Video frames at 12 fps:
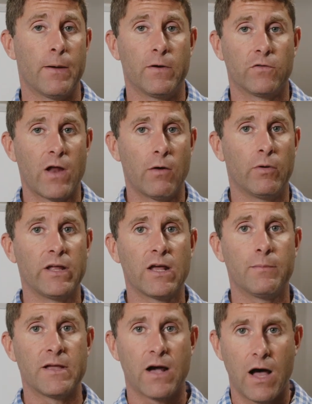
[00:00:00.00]
I mean, there's not really
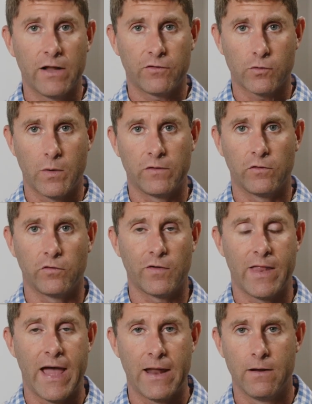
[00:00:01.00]
going to be consequences
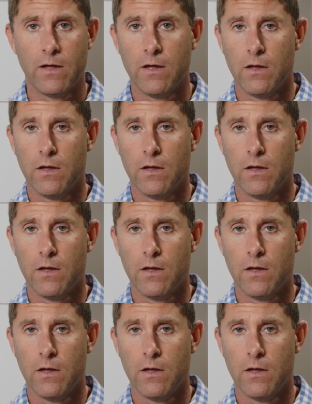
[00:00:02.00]
to that.